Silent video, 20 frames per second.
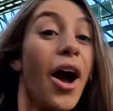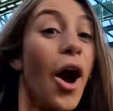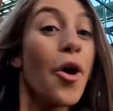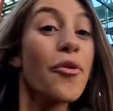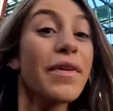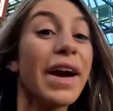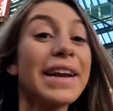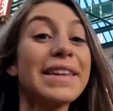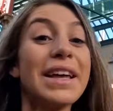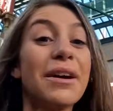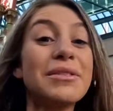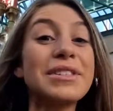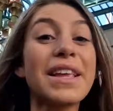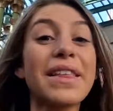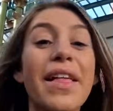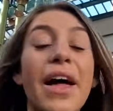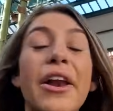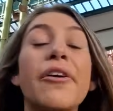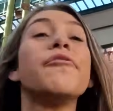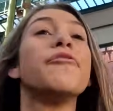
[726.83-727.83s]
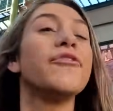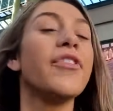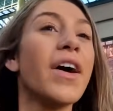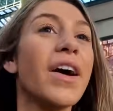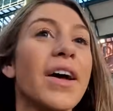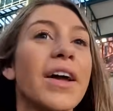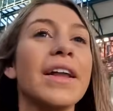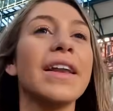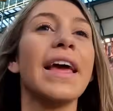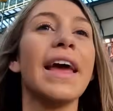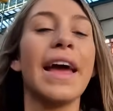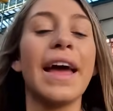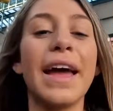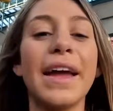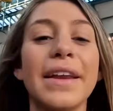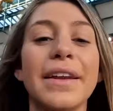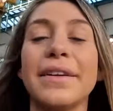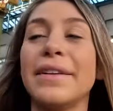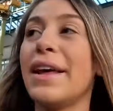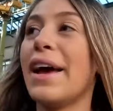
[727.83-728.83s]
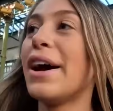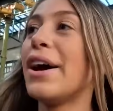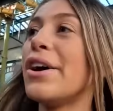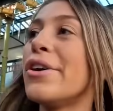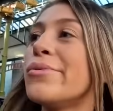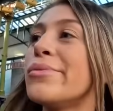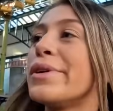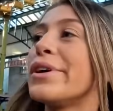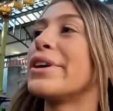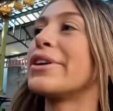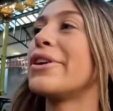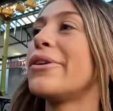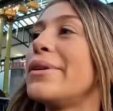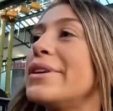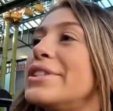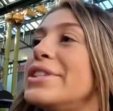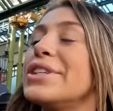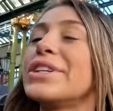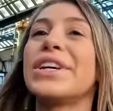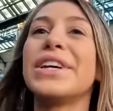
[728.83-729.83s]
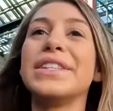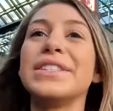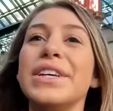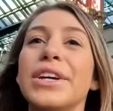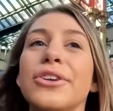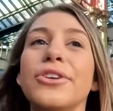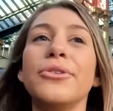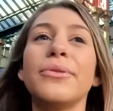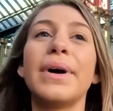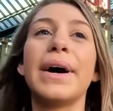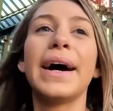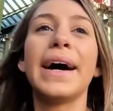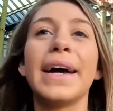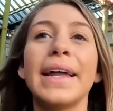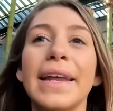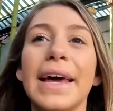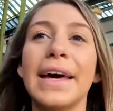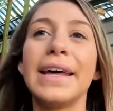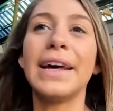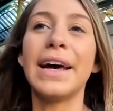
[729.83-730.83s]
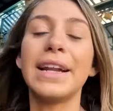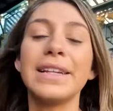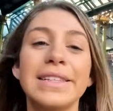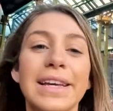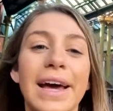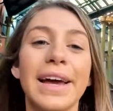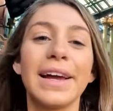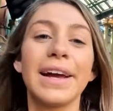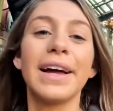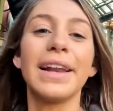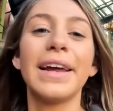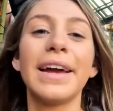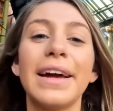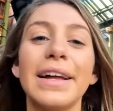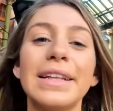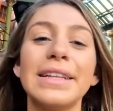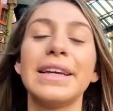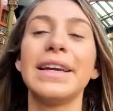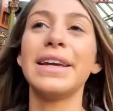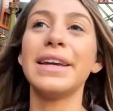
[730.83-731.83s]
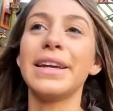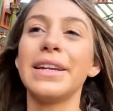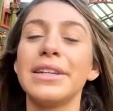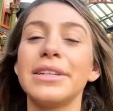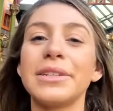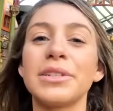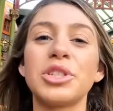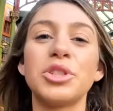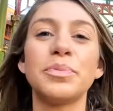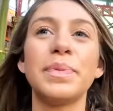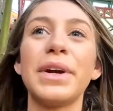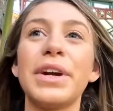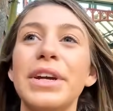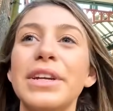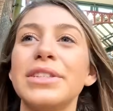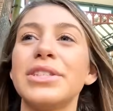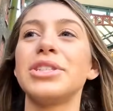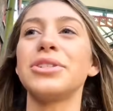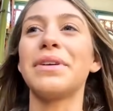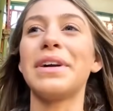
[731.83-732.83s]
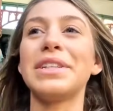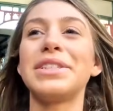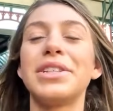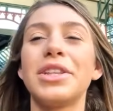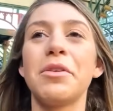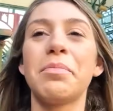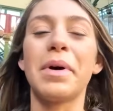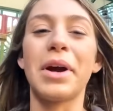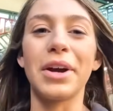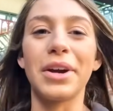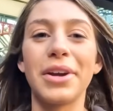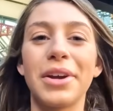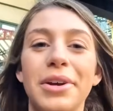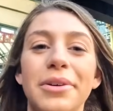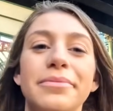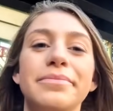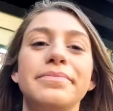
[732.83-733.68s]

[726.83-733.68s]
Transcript: All right, that was a lot of fun, and now we are going to continue on, head out of Diagon Alley, and experience the rest of the park.